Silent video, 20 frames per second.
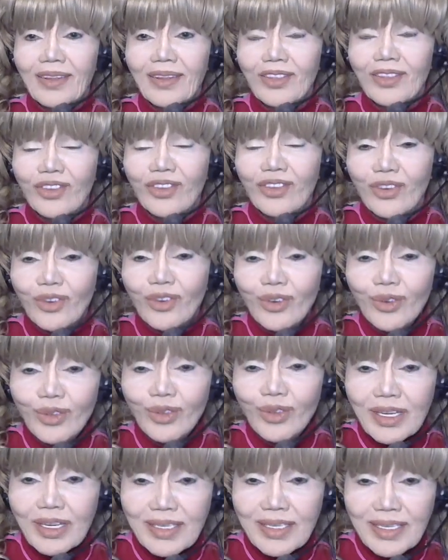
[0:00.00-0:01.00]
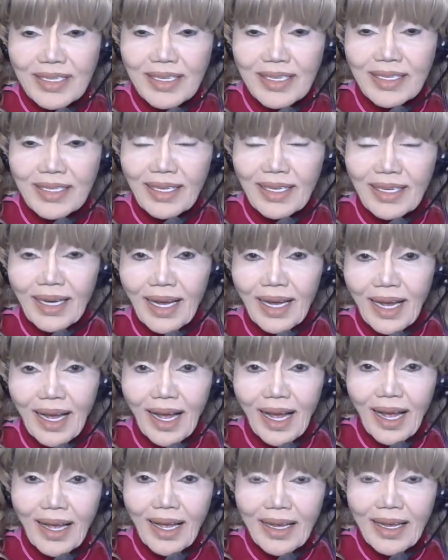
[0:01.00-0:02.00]
Through this
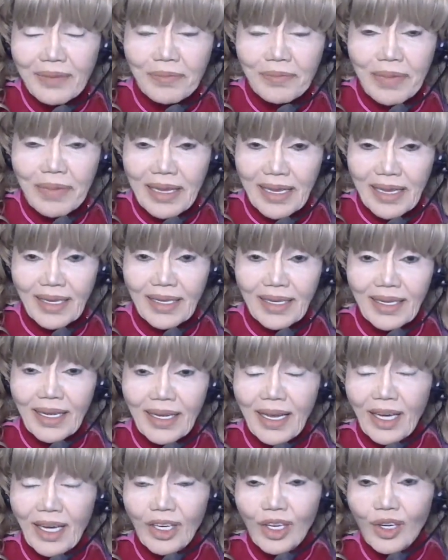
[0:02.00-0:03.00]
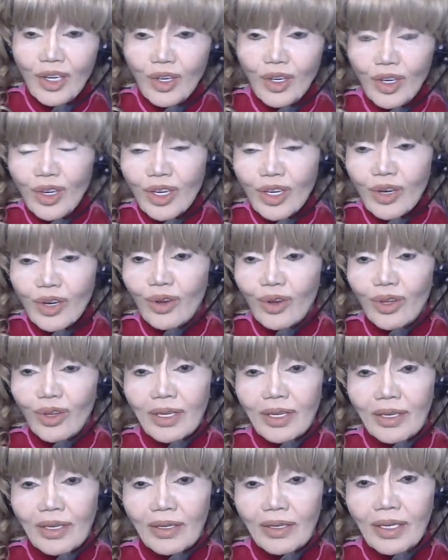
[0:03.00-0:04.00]
higher being, look at all
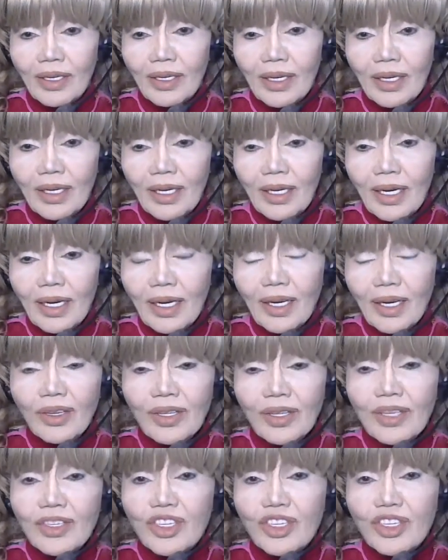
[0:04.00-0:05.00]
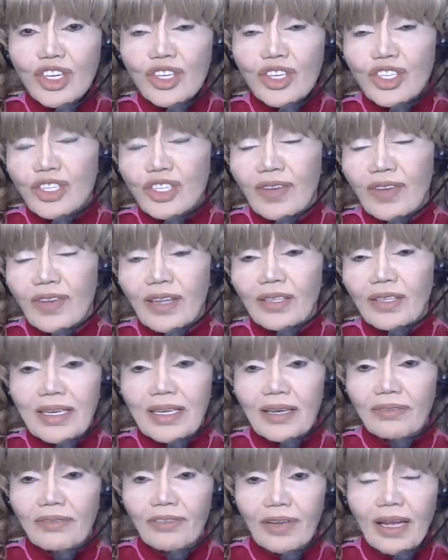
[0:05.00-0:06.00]
the look at the Church of
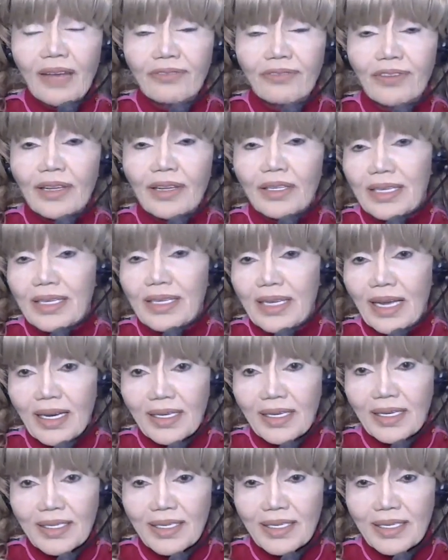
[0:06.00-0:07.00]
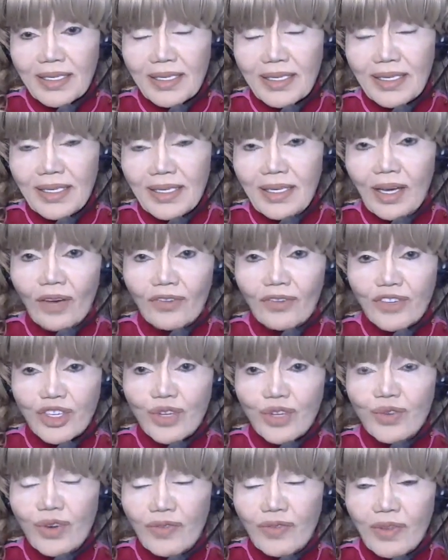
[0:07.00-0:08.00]
FLDS, the
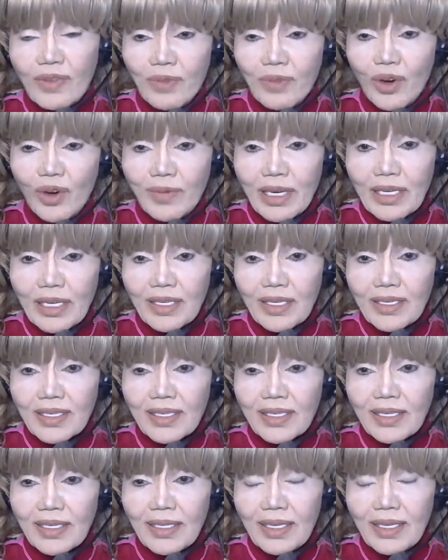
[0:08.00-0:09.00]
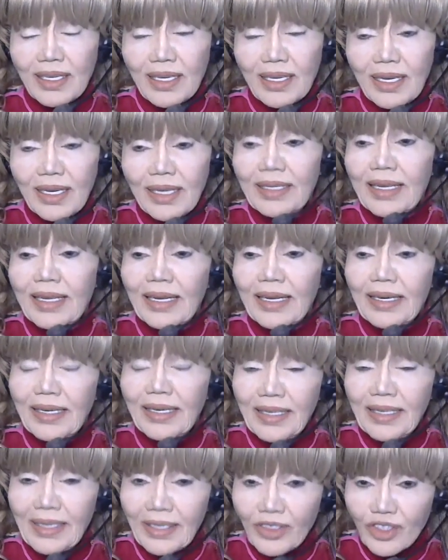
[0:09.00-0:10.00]
offshoot of the Mormons. They
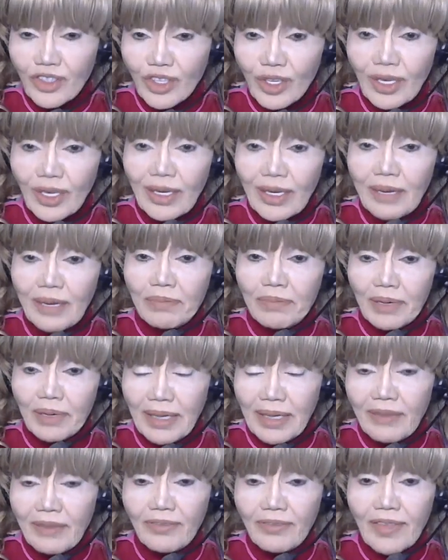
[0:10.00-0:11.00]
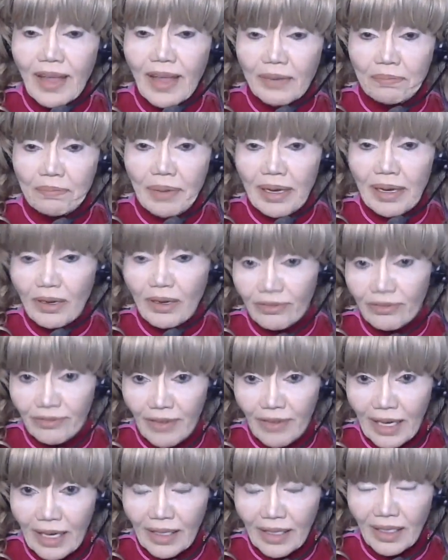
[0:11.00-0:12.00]
literally believe that
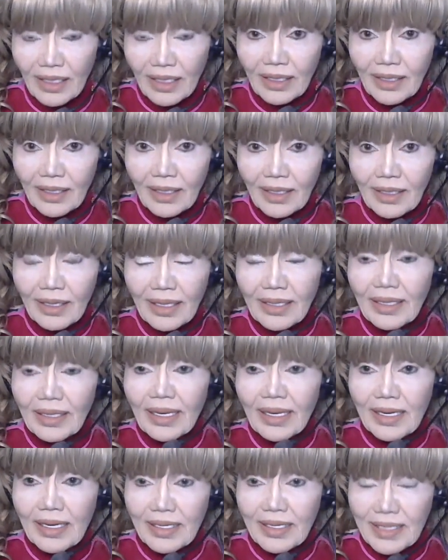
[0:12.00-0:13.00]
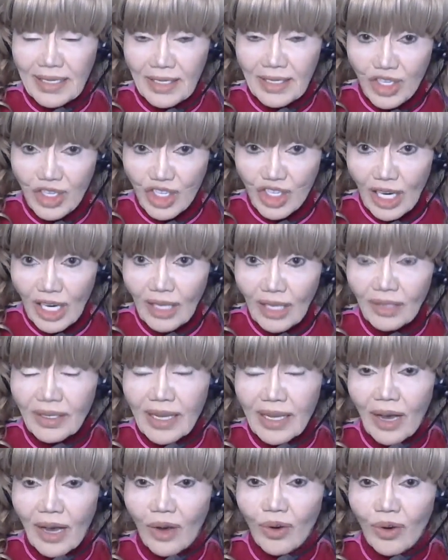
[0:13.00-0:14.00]
pedophile that is in jail
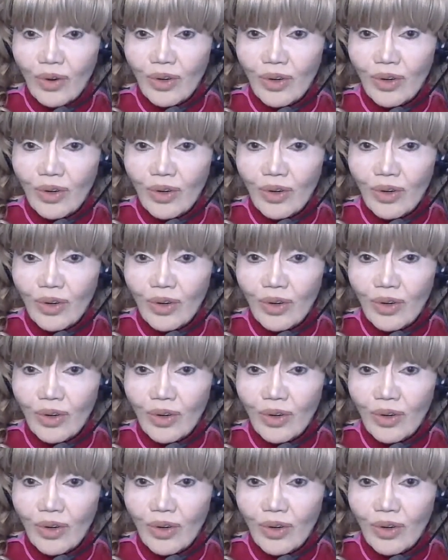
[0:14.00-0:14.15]
now